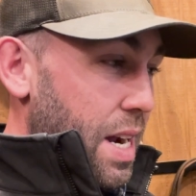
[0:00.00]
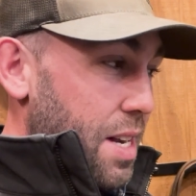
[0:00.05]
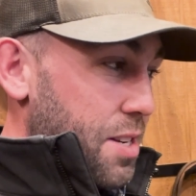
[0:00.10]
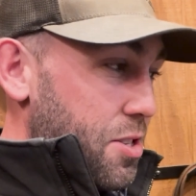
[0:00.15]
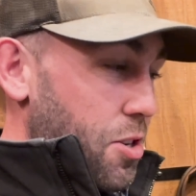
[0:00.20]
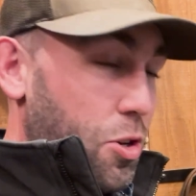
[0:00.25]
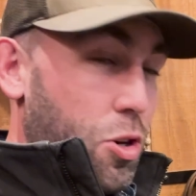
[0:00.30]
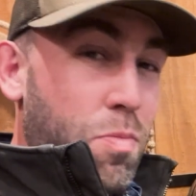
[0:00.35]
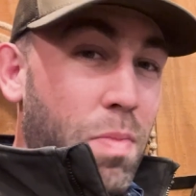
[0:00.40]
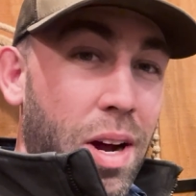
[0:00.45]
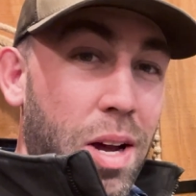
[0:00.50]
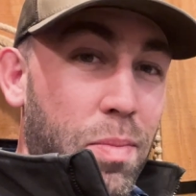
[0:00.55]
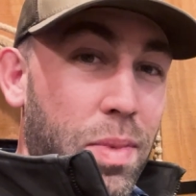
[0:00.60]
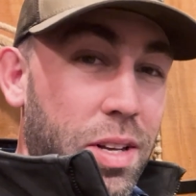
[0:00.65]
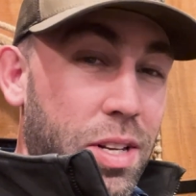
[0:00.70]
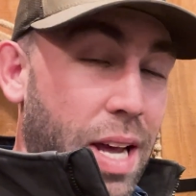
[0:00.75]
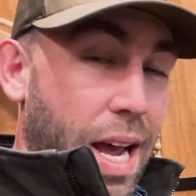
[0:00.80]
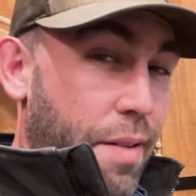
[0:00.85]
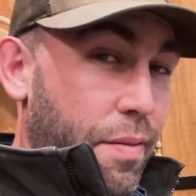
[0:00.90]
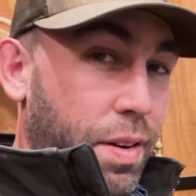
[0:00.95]
So you might
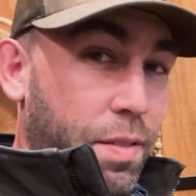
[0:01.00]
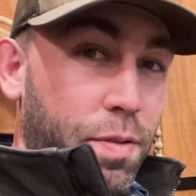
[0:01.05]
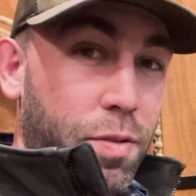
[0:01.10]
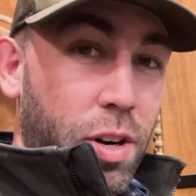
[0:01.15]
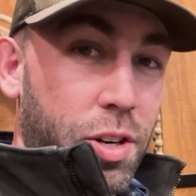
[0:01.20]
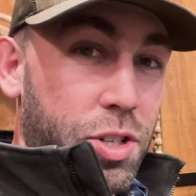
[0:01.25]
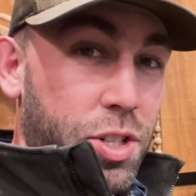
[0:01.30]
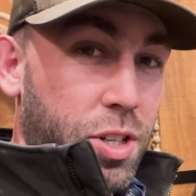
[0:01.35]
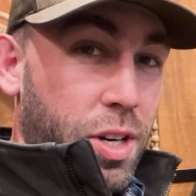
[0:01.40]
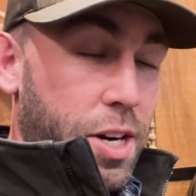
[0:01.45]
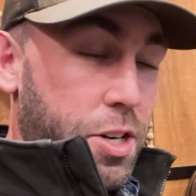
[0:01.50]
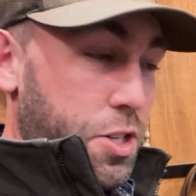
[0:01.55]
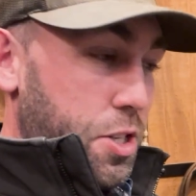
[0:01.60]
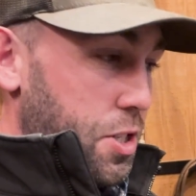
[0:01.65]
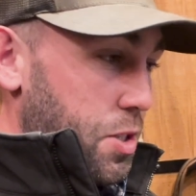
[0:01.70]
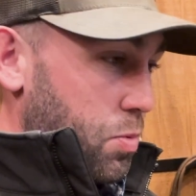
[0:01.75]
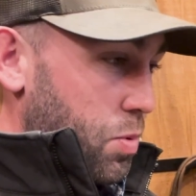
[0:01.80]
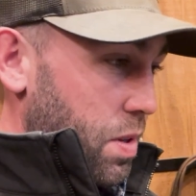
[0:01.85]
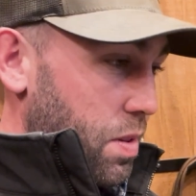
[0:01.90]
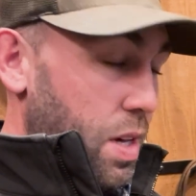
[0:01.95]
be having
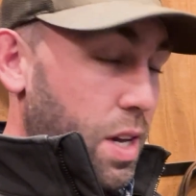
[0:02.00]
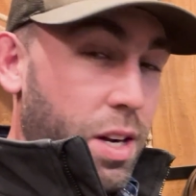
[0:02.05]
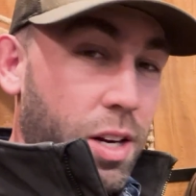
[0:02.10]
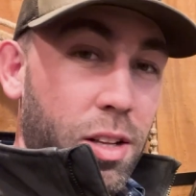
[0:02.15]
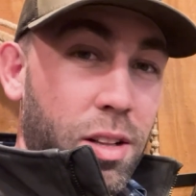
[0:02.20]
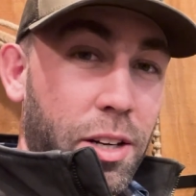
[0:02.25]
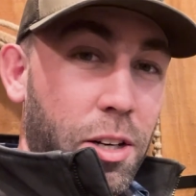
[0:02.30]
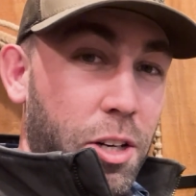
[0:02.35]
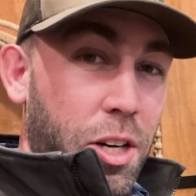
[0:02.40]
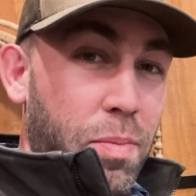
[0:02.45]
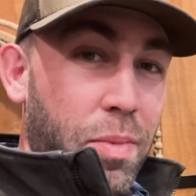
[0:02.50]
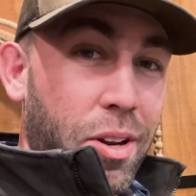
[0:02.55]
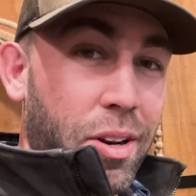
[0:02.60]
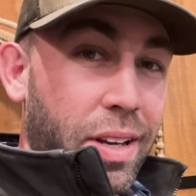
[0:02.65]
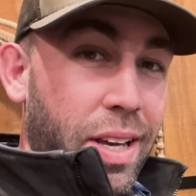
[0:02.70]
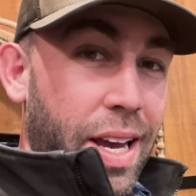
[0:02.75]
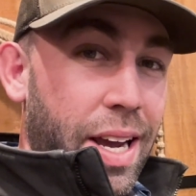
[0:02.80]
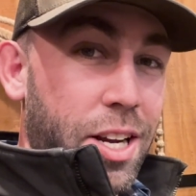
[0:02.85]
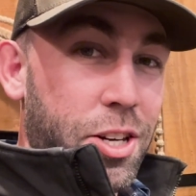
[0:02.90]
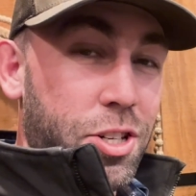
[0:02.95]
frustrations with clear
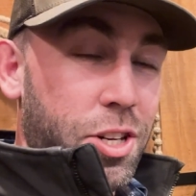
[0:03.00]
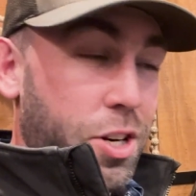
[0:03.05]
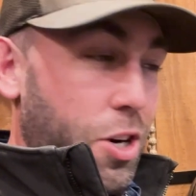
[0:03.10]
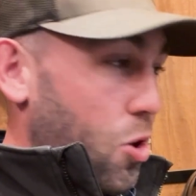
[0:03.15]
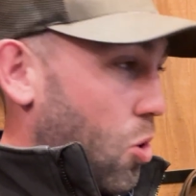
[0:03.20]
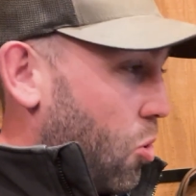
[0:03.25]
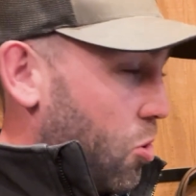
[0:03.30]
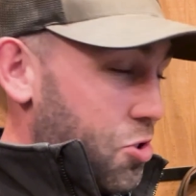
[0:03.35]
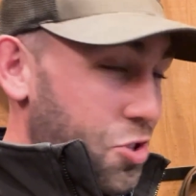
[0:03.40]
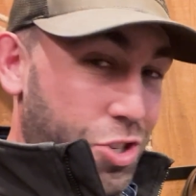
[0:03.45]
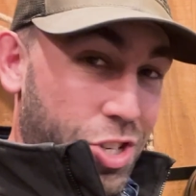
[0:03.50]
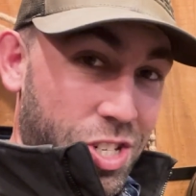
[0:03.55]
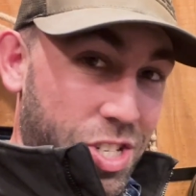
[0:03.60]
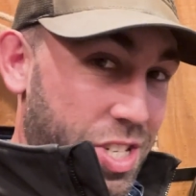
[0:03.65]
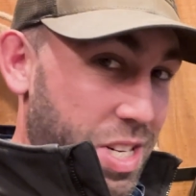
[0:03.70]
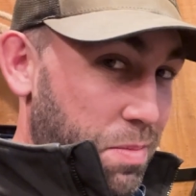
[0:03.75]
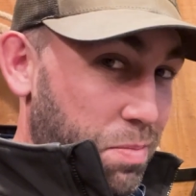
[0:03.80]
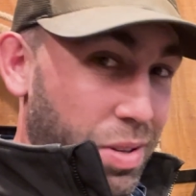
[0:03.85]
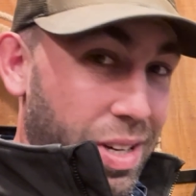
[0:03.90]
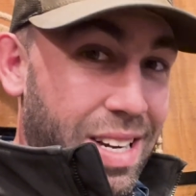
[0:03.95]
communication, your horse is just
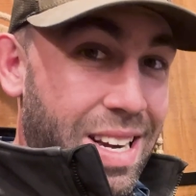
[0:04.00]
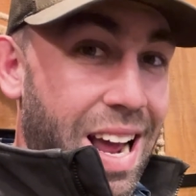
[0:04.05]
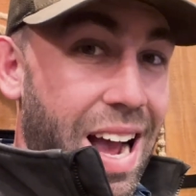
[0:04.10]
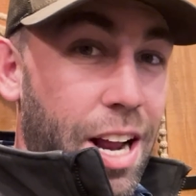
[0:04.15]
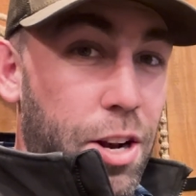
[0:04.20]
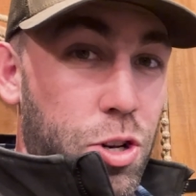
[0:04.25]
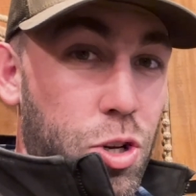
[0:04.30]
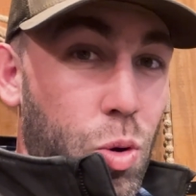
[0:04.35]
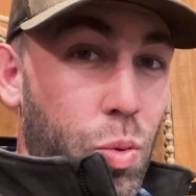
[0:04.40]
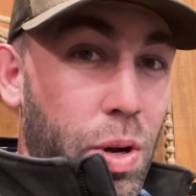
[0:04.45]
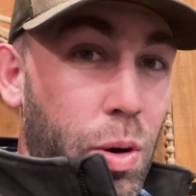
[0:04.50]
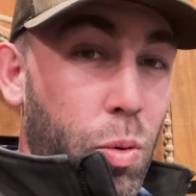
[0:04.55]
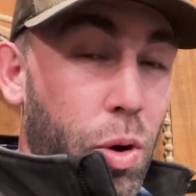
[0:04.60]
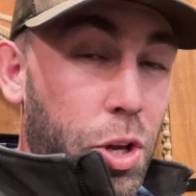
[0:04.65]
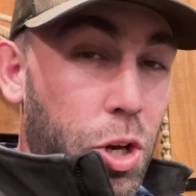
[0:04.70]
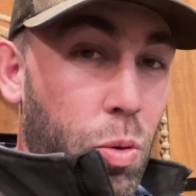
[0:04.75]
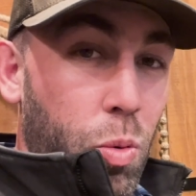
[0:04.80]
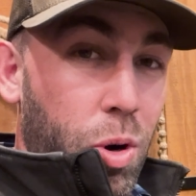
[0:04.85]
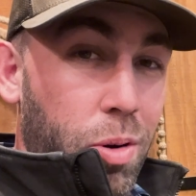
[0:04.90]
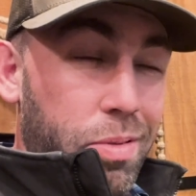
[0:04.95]
simply not doing
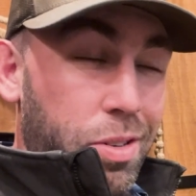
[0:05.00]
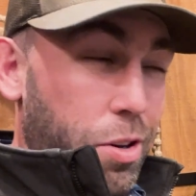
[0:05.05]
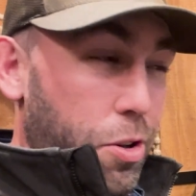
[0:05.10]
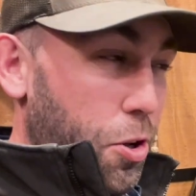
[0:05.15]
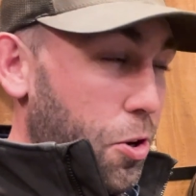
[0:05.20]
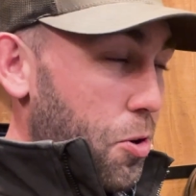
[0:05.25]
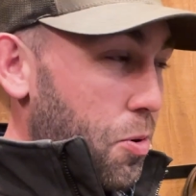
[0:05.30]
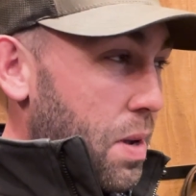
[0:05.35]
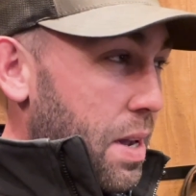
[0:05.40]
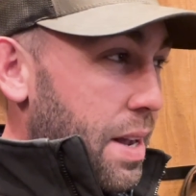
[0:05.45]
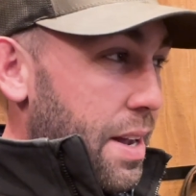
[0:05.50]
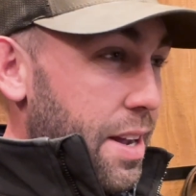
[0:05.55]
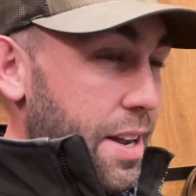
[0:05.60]
what you want him to do.